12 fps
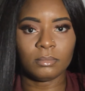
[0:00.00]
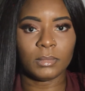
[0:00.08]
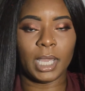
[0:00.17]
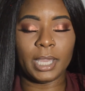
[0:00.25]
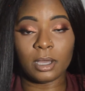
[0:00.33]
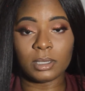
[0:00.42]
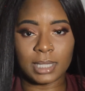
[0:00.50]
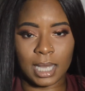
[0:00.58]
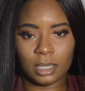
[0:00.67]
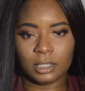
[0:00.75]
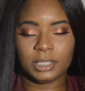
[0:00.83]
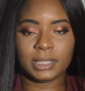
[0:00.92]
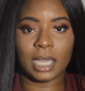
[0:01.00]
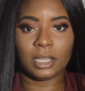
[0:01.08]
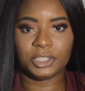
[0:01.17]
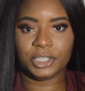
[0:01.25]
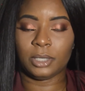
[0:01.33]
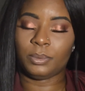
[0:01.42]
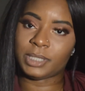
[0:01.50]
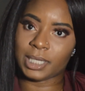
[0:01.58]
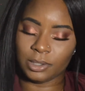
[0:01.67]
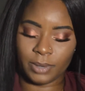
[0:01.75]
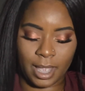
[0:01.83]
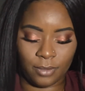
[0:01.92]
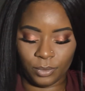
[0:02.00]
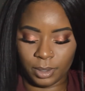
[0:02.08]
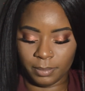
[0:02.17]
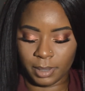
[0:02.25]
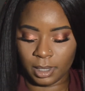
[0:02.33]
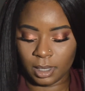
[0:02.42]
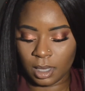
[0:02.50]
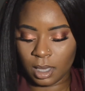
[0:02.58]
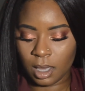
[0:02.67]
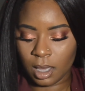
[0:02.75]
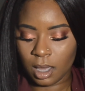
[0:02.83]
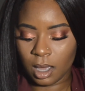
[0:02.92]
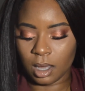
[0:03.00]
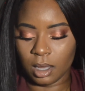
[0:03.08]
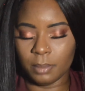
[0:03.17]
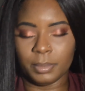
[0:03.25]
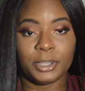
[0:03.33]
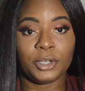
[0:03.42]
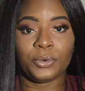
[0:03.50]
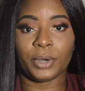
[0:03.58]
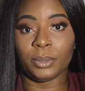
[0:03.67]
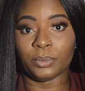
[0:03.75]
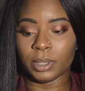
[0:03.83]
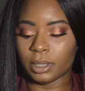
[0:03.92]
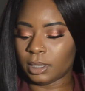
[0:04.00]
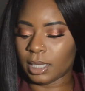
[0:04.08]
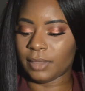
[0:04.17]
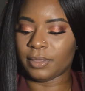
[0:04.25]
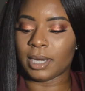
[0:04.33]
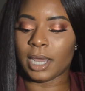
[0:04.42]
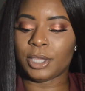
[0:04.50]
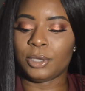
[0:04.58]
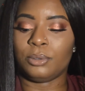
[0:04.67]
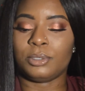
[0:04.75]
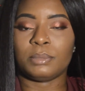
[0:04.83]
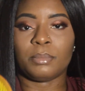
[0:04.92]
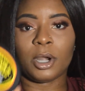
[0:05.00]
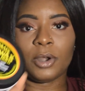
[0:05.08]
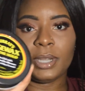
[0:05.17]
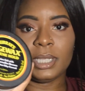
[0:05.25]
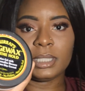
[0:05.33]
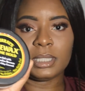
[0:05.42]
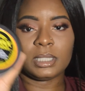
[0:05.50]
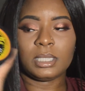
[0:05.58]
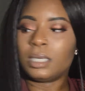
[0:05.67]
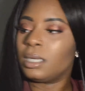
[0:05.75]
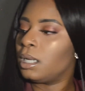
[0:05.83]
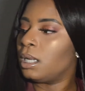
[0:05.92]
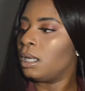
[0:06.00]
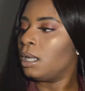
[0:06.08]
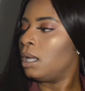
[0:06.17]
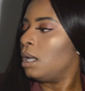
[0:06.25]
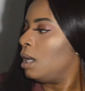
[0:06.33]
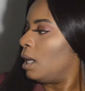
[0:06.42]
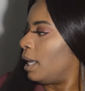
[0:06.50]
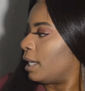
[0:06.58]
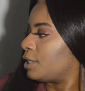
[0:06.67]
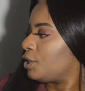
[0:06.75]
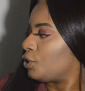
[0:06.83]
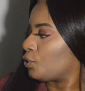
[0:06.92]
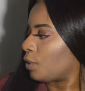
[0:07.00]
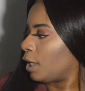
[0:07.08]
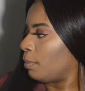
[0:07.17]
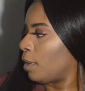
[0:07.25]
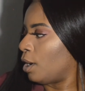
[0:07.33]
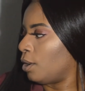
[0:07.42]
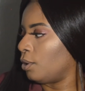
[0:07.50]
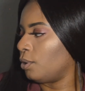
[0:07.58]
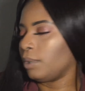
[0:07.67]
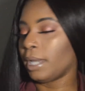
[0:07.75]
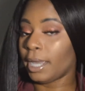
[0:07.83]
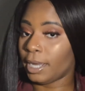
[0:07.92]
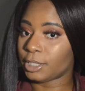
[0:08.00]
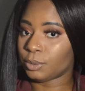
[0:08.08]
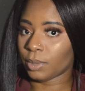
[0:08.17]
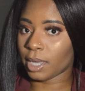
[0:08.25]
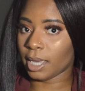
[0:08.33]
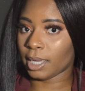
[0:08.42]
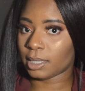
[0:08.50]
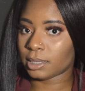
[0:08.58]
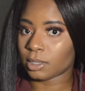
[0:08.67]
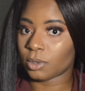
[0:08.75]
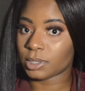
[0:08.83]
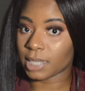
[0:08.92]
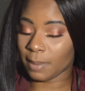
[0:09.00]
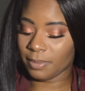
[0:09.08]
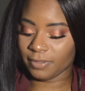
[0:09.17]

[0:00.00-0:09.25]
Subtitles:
Eco Styler Gel, which I don't have with me, but the green one. And then I use Murray's Extreme Hold Edge Wax on top of